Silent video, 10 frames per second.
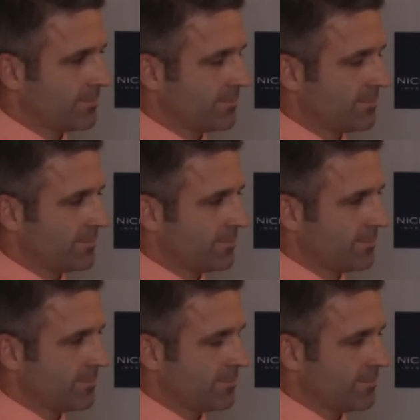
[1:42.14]

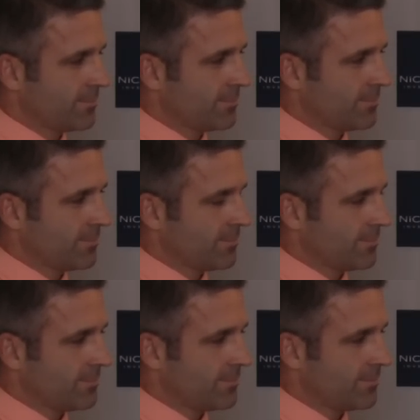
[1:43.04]

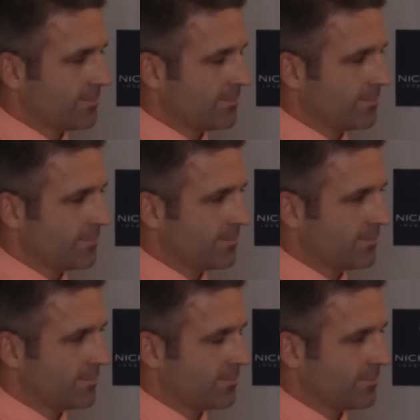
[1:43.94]

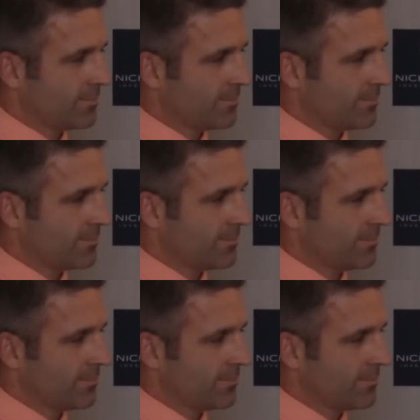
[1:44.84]
This person isn't speaking.